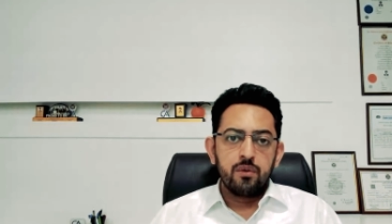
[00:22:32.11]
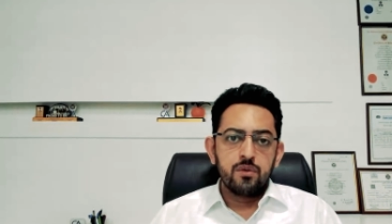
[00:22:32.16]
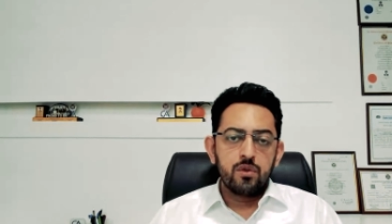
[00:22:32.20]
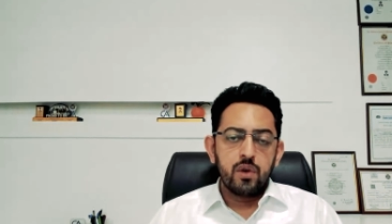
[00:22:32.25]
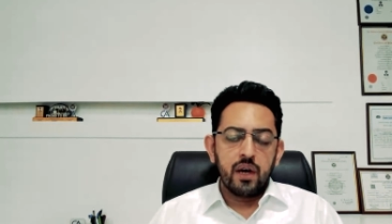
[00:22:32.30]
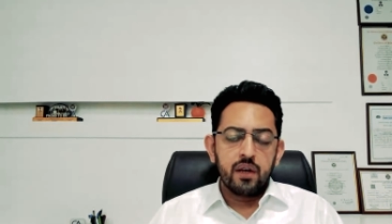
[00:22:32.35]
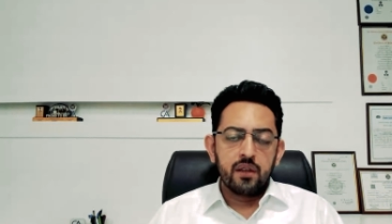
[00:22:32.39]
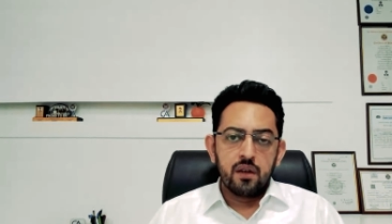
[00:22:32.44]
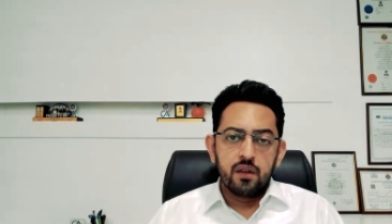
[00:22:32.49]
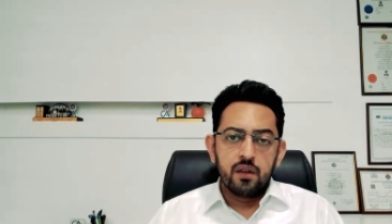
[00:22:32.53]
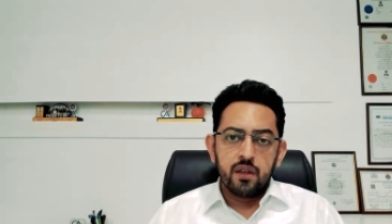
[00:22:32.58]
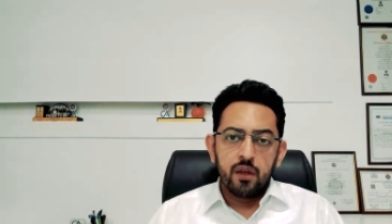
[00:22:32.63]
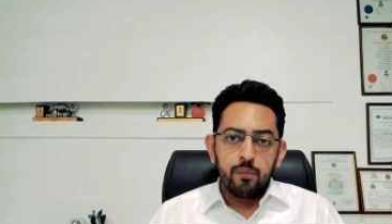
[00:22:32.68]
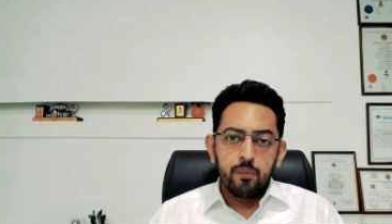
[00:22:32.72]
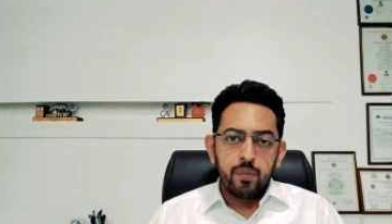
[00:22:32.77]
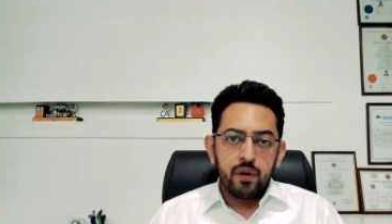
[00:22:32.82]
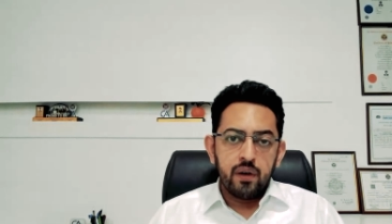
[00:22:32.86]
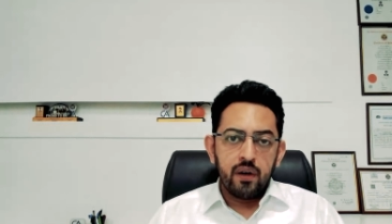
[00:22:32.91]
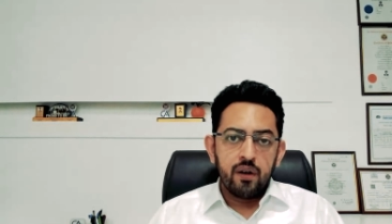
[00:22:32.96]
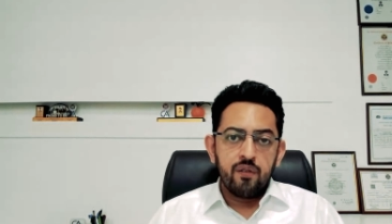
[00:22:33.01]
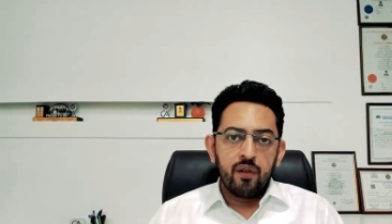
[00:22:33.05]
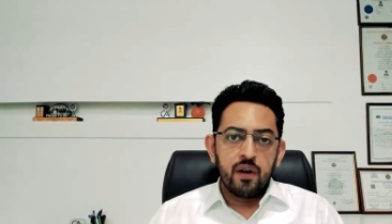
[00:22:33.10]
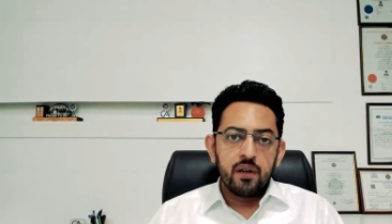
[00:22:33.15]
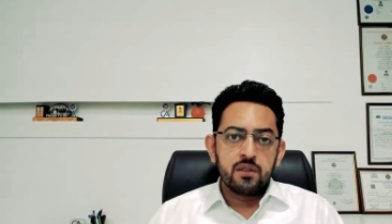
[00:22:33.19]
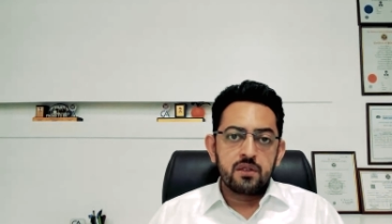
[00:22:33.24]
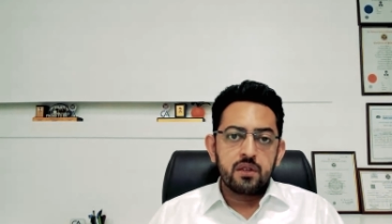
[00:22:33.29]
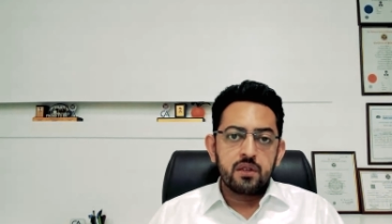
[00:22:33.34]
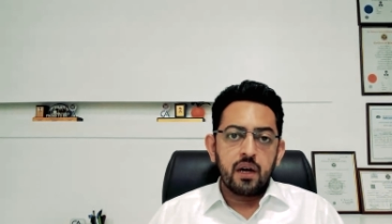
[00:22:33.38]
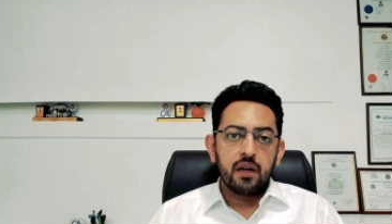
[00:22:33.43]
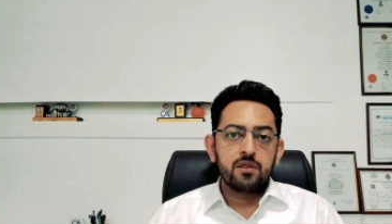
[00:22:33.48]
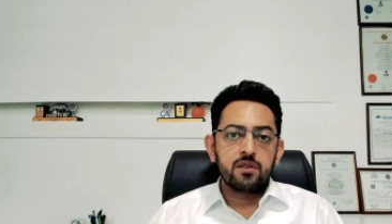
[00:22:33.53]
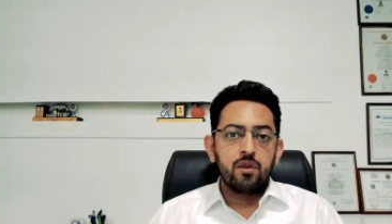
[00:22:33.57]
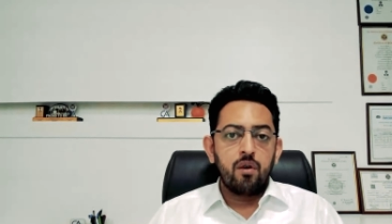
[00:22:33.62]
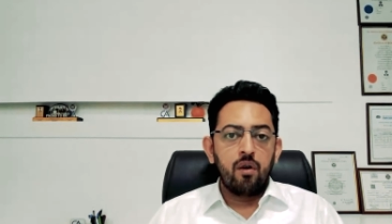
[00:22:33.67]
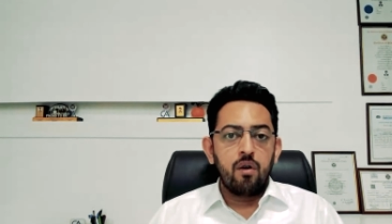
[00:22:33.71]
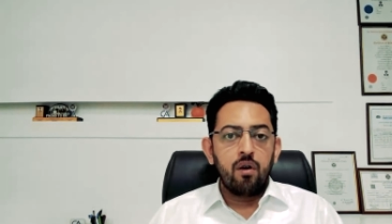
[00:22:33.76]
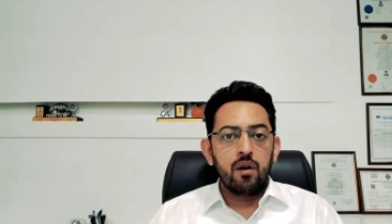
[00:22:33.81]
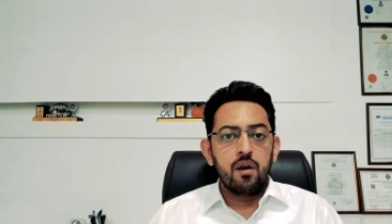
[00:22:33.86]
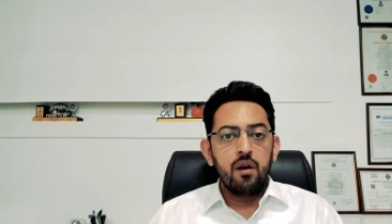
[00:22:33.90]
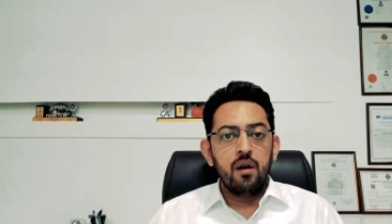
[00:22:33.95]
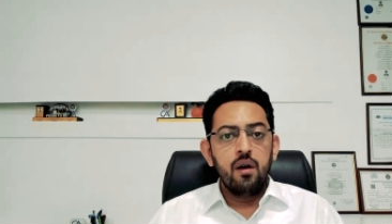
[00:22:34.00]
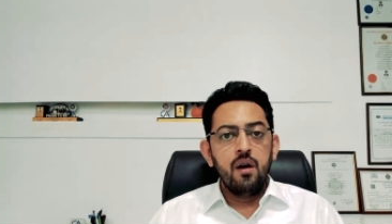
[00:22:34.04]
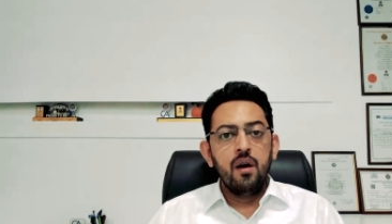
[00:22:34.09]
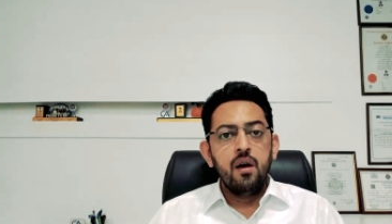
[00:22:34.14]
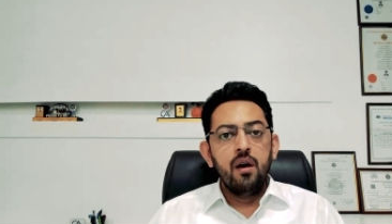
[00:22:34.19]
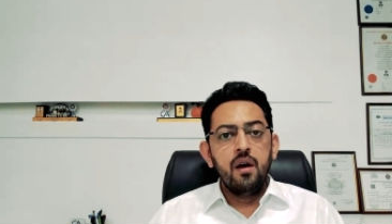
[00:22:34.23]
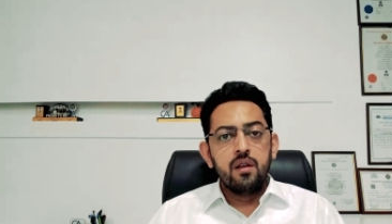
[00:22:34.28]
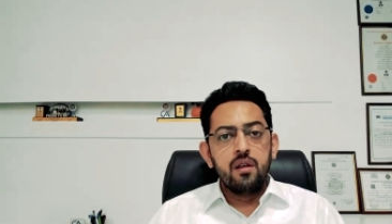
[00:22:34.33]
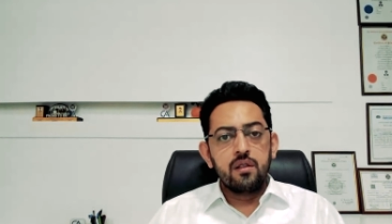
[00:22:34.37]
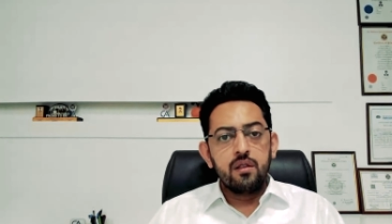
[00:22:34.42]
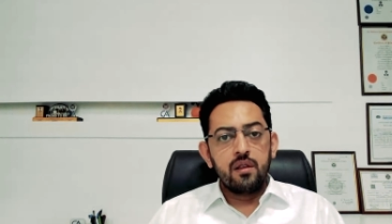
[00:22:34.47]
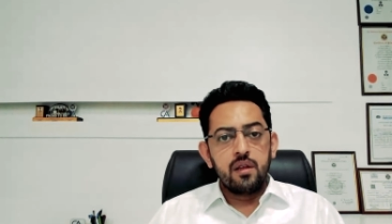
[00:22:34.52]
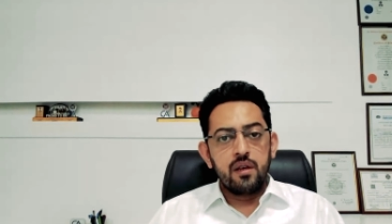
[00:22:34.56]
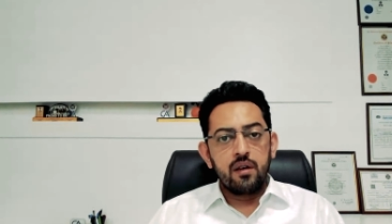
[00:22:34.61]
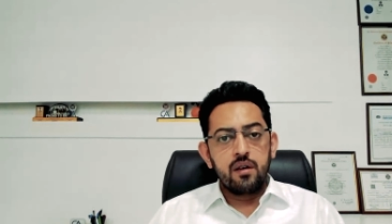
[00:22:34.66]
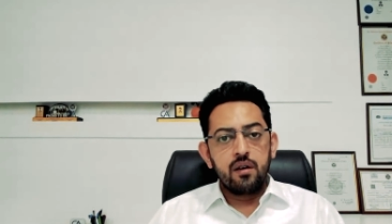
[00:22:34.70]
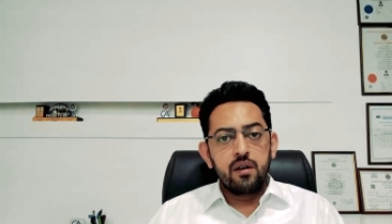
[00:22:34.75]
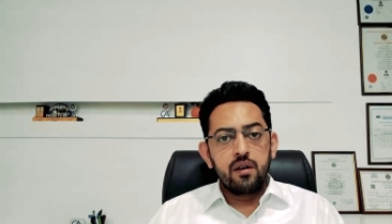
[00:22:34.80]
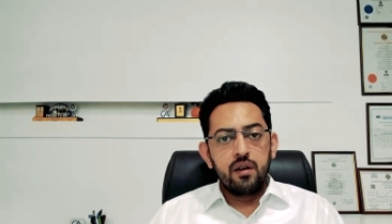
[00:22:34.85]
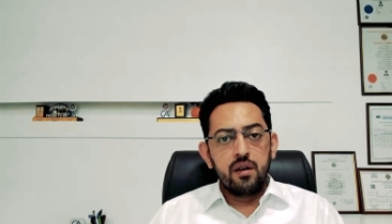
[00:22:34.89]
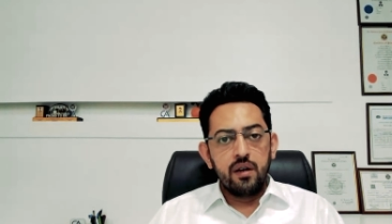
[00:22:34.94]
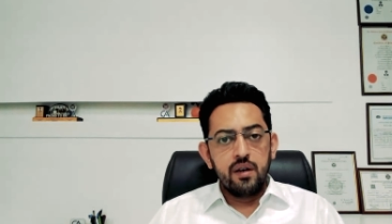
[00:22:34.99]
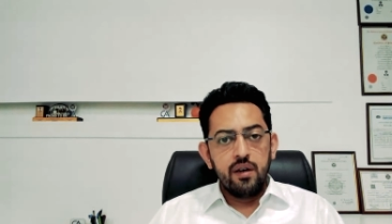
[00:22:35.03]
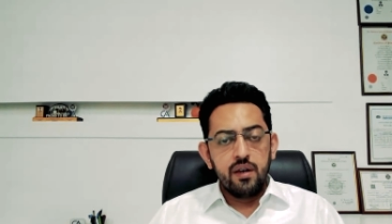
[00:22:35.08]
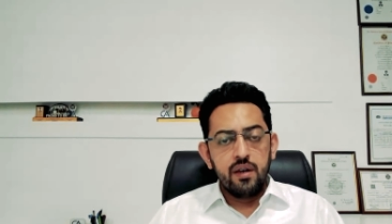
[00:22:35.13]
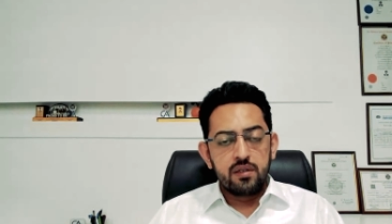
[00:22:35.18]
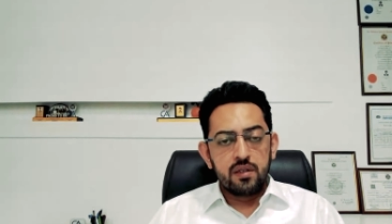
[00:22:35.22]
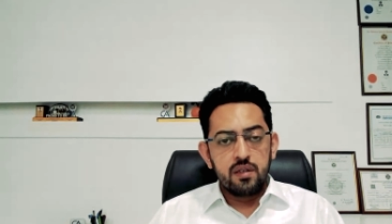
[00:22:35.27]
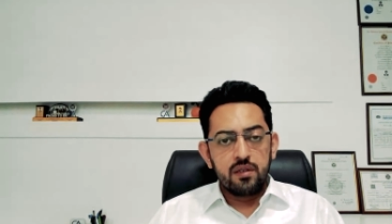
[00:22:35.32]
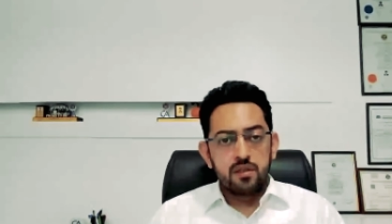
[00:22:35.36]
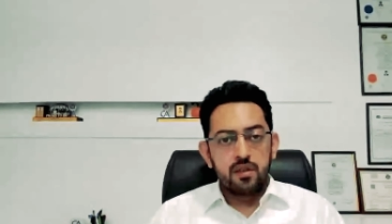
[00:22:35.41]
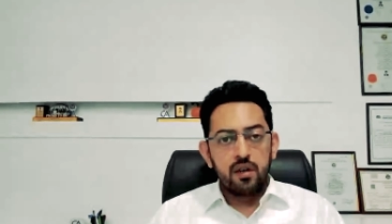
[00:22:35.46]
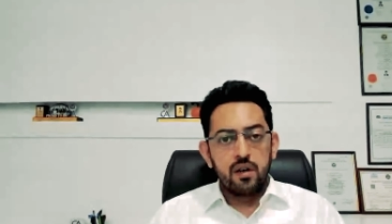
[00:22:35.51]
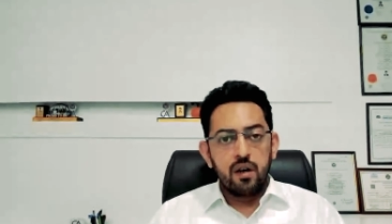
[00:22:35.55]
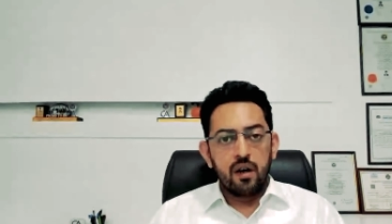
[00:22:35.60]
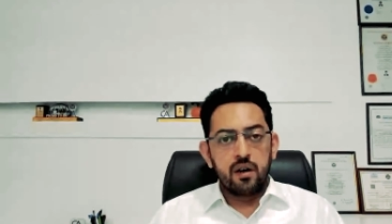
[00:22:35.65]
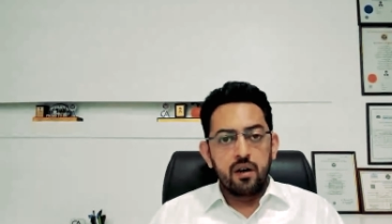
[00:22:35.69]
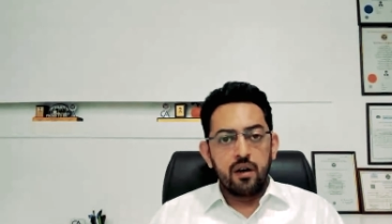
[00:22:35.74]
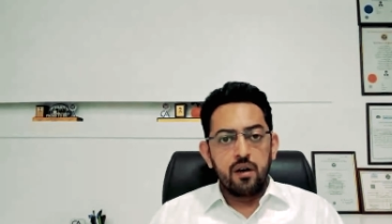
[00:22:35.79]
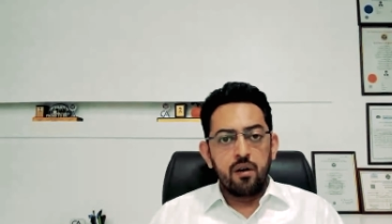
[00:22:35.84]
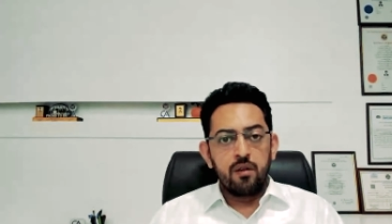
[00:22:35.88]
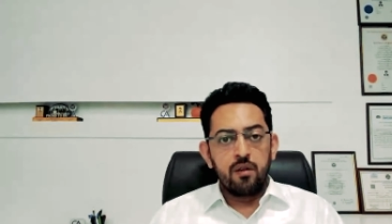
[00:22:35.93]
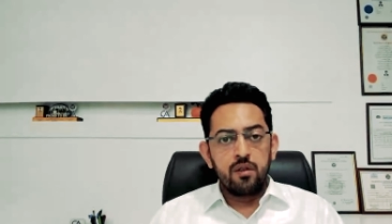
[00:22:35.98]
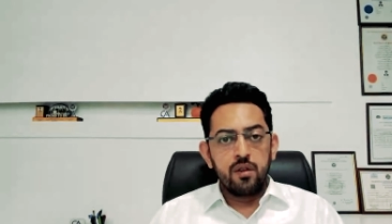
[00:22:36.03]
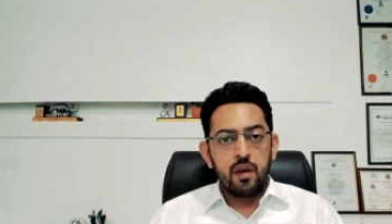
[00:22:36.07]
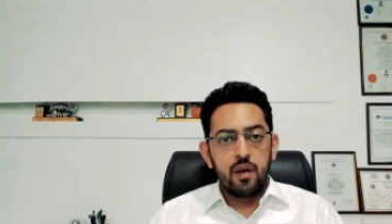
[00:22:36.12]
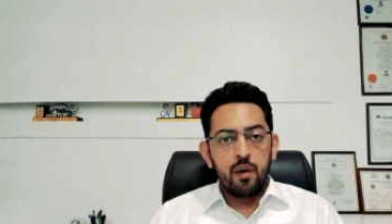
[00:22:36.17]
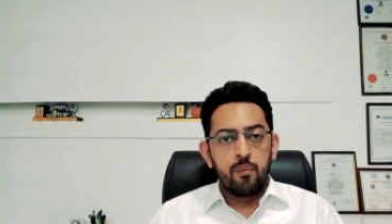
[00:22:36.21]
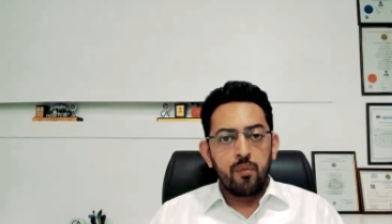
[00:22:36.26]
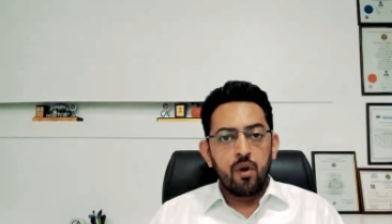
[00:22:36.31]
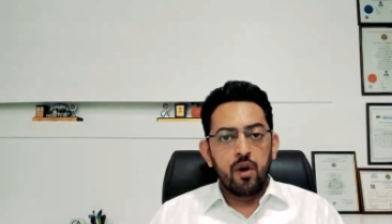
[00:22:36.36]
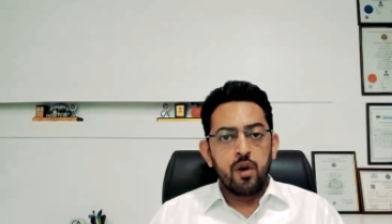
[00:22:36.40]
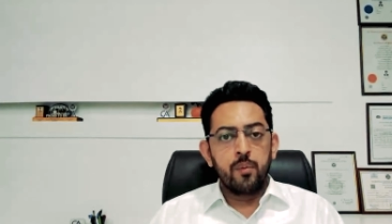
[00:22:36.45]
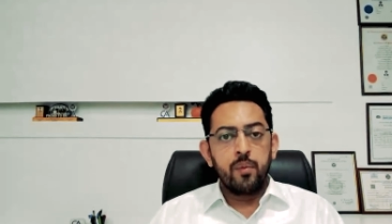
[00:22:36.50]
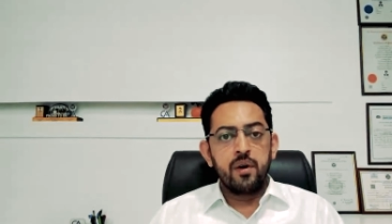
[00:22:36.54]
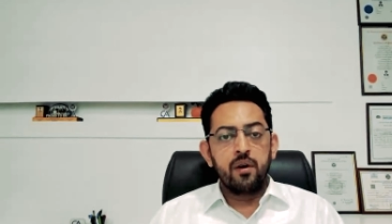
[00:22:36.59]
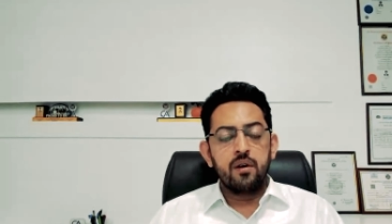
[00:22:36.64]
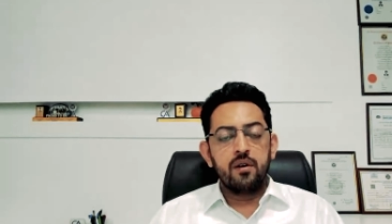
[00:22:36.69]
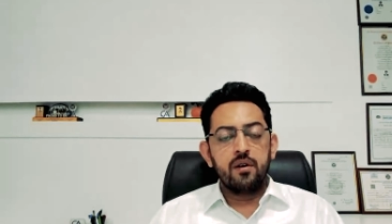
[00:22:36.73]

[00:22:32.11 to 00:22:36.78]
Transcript: So either they pay advance tax or their TDS is deducted on the employee.